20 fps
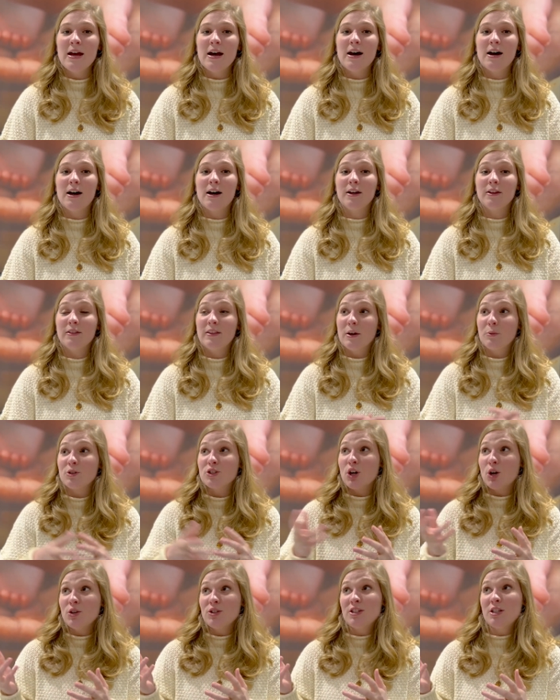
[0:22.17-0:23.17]
Uh, that
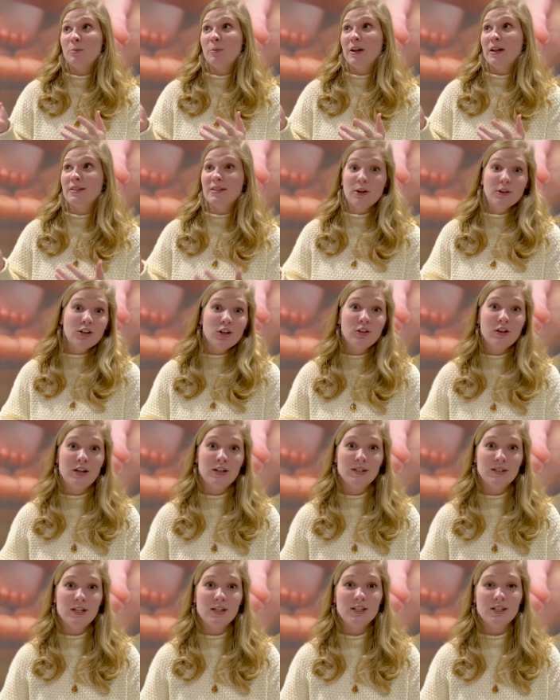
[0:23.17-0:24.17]
was hosted by South
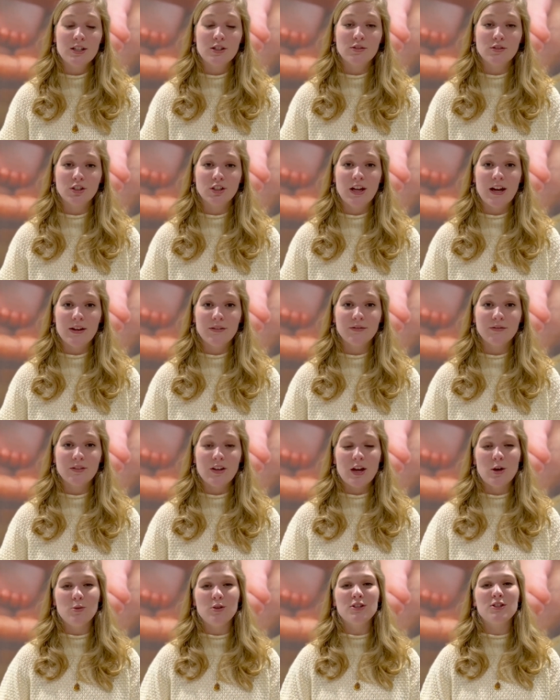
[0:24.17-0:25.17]
Carolina Citizens for Life.
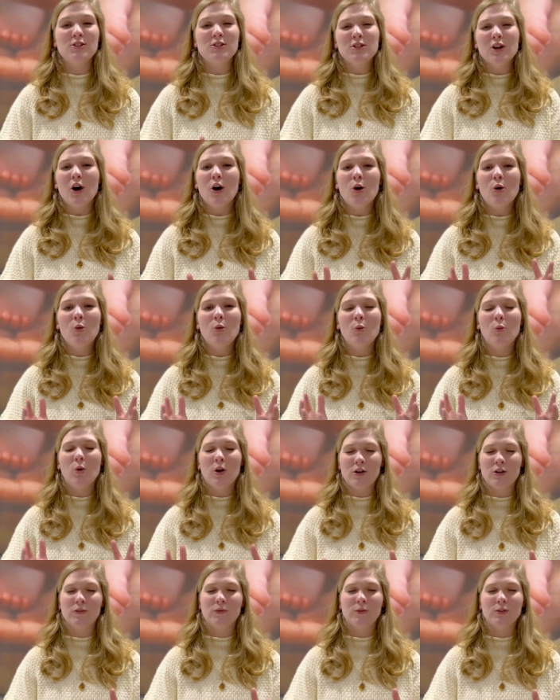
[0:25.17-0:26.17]
It was so
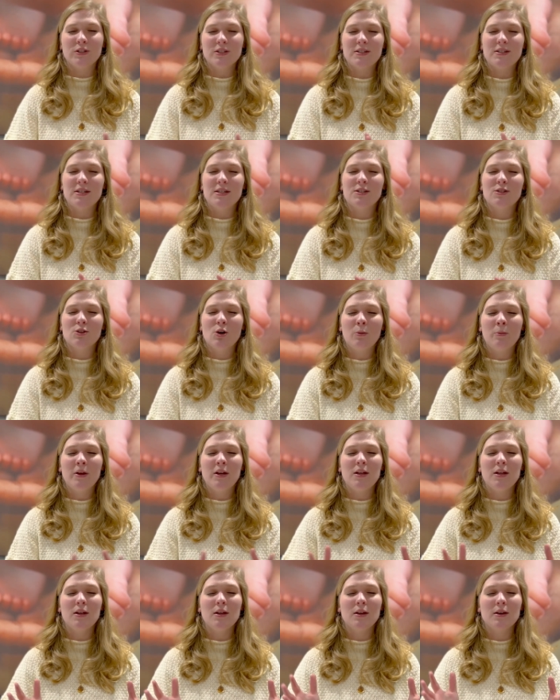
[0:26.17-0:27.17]
wonderful to see so
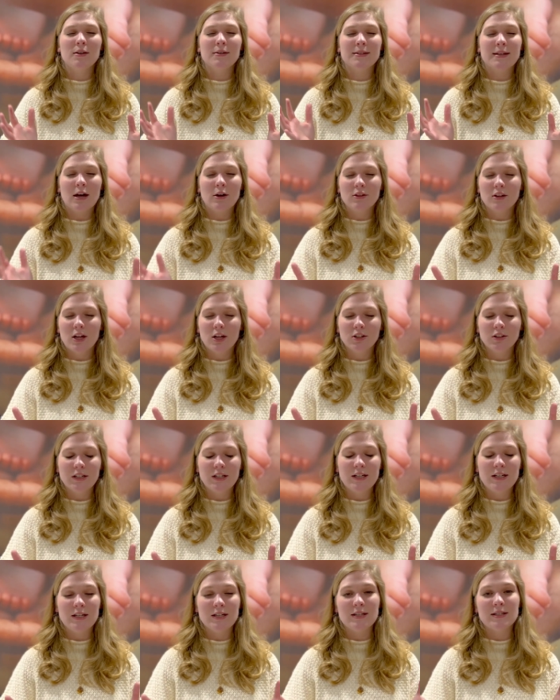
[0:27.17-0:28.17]
many South
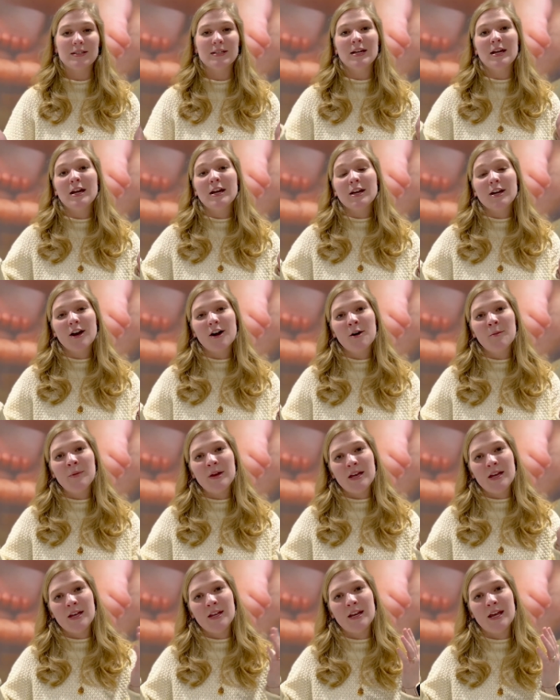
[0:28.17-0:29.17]
Carolinians come
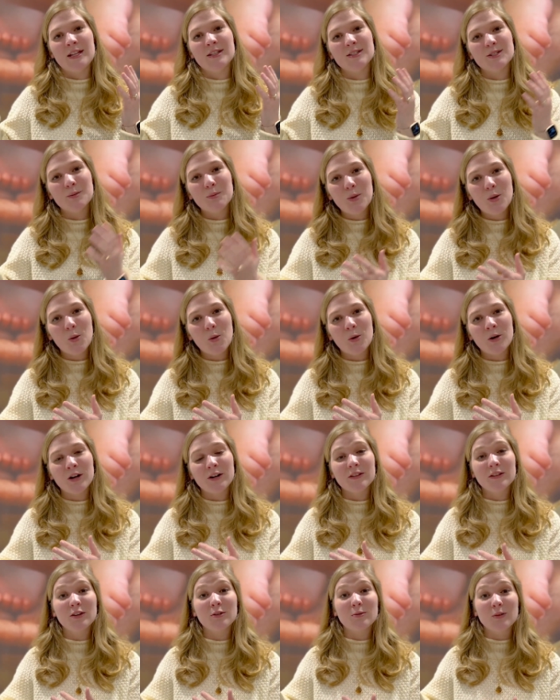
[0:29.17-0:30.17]
in and
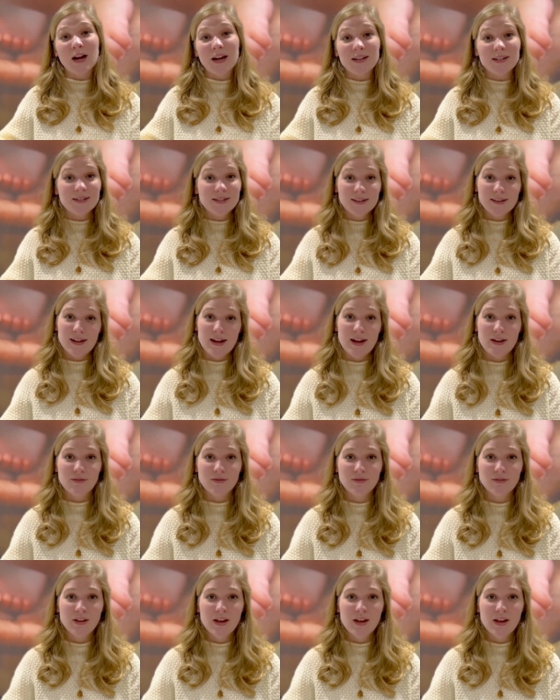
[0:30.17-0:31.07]
support the right to life.